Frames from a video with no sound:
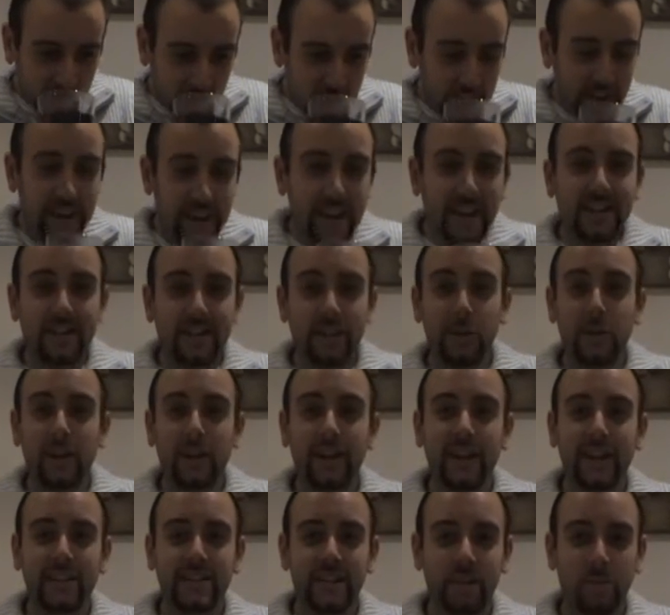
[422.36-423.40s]
You are
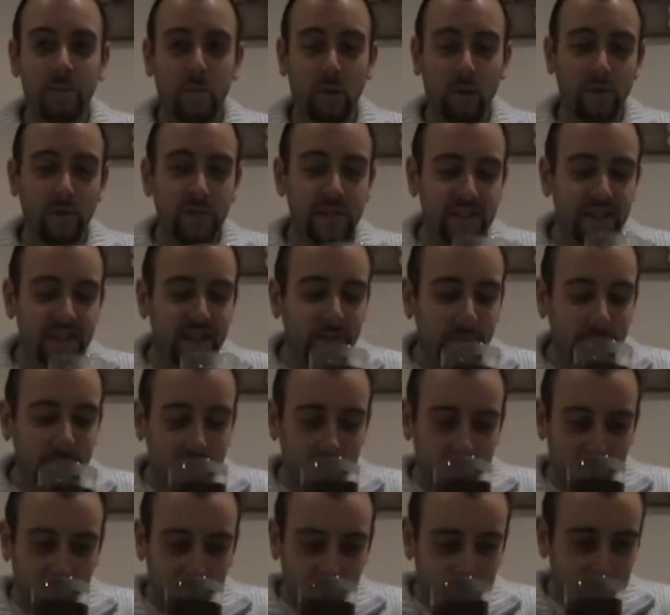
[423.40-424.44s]
getting more of the
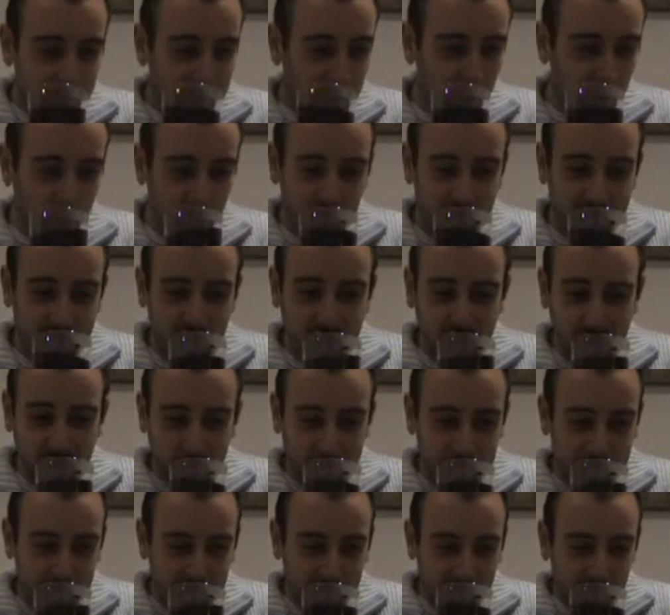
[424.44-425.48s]
cinnamon, more of
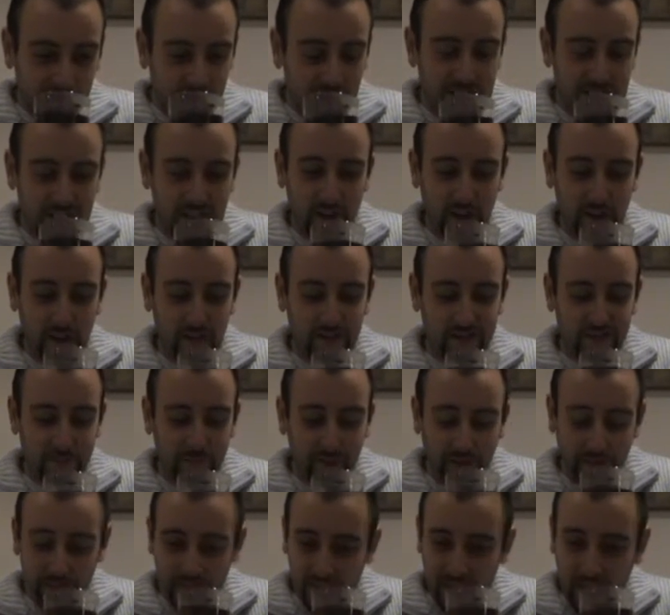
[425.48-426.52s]
the cloves, a
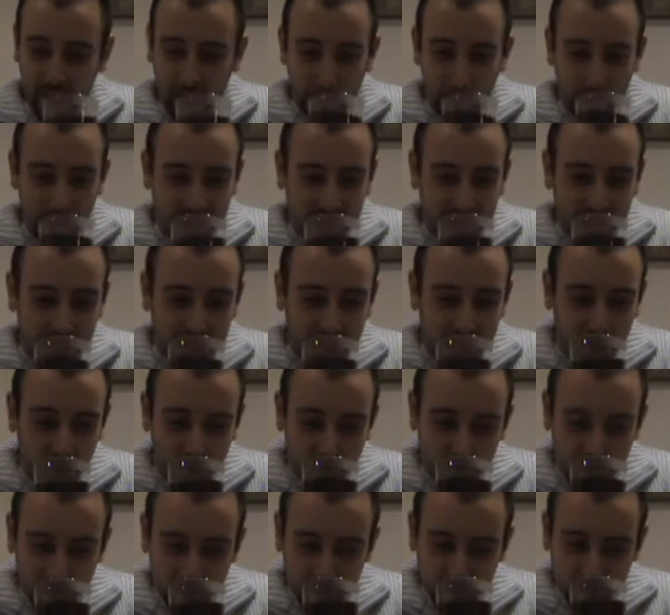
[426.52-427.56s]
bit of the nutmeg
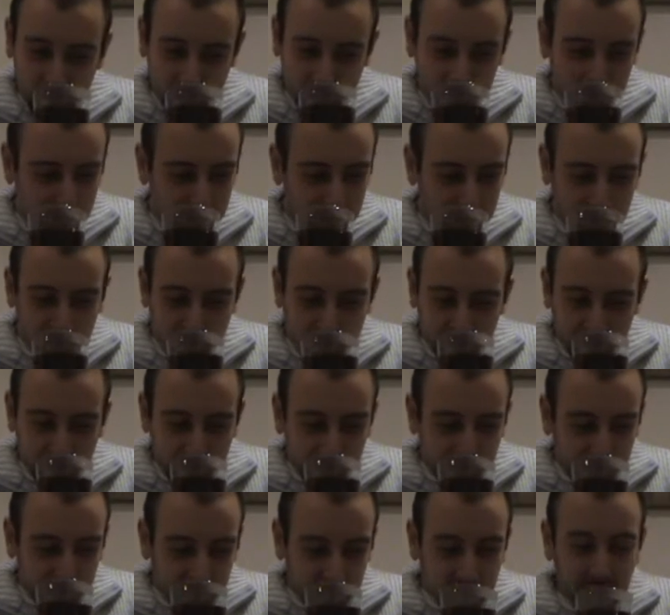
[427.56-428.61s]
now.
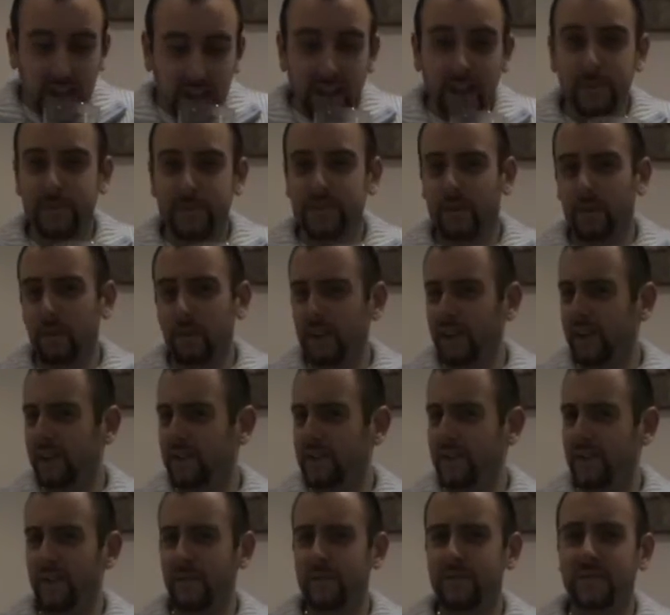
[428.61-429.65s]
So all
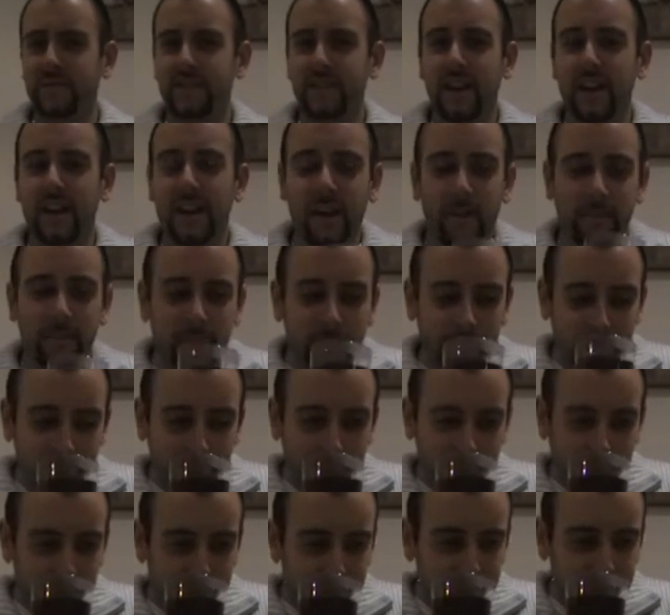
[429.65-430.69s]
of those, you
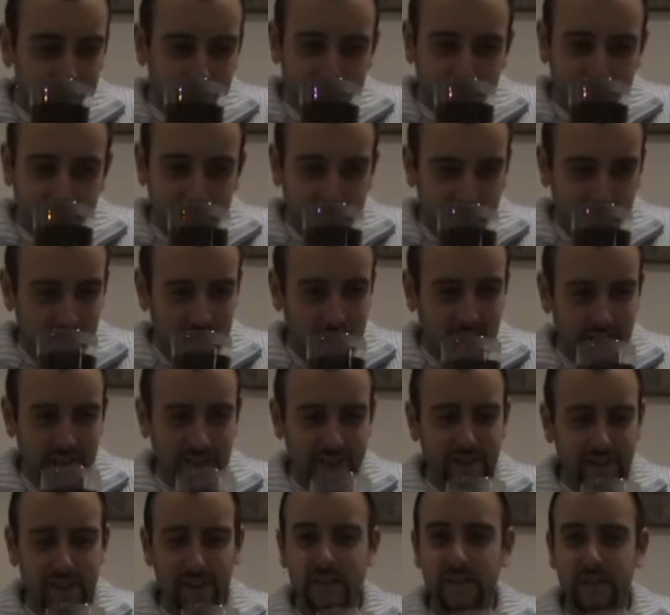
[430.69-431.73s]
know,
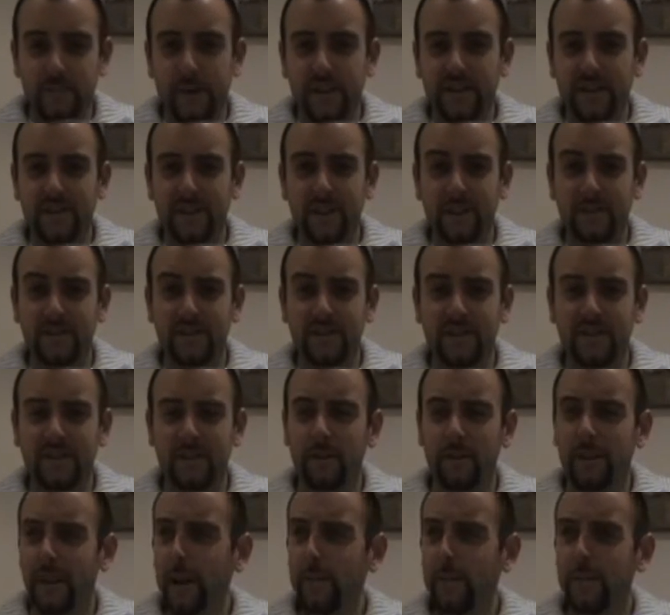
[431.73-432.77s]
those spicy notes are
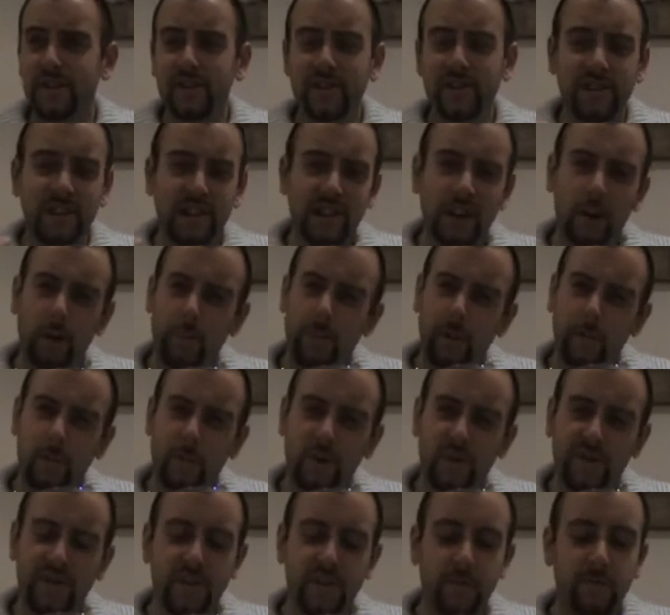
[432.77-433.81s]
still there, but just a little bit
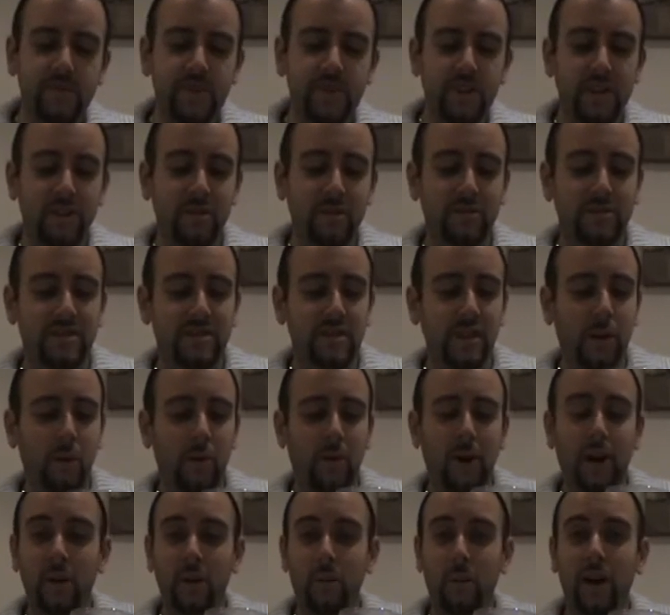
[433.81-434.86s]
more subdued.
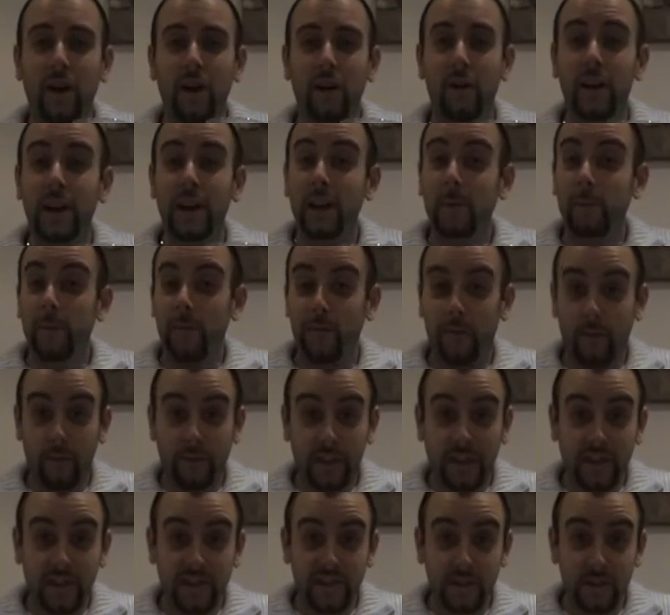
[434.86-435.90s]
So, well, before it
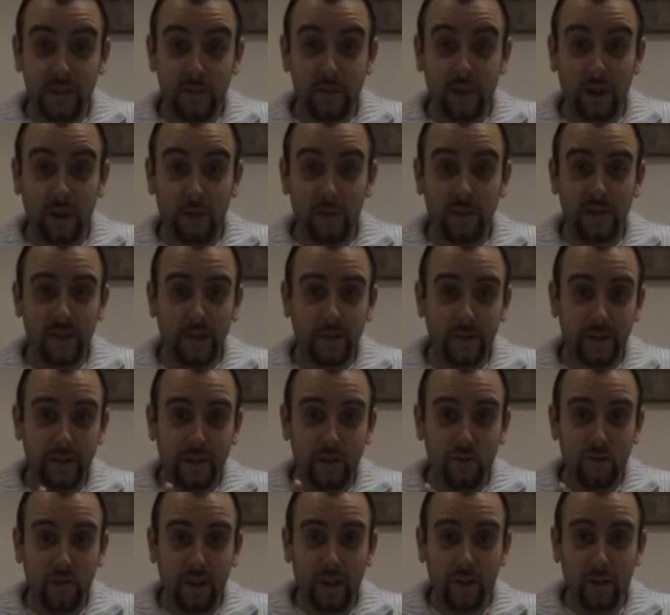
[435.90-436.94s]
gets too cold, I'm going to
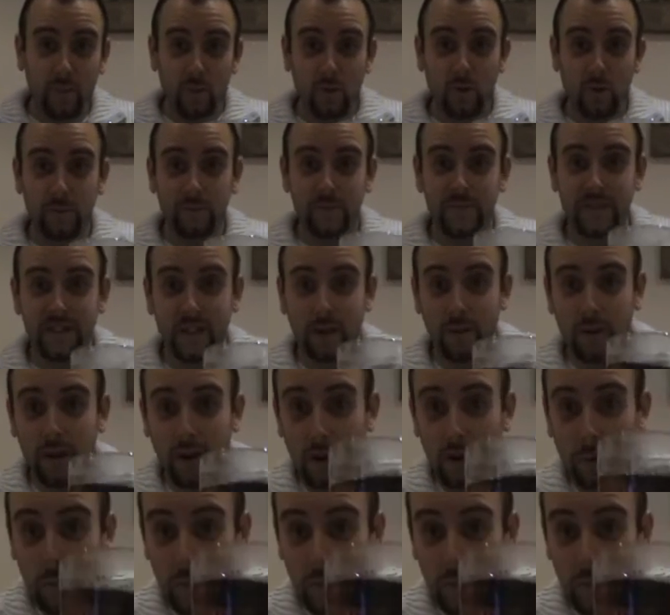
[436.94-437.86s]
try it warm. So,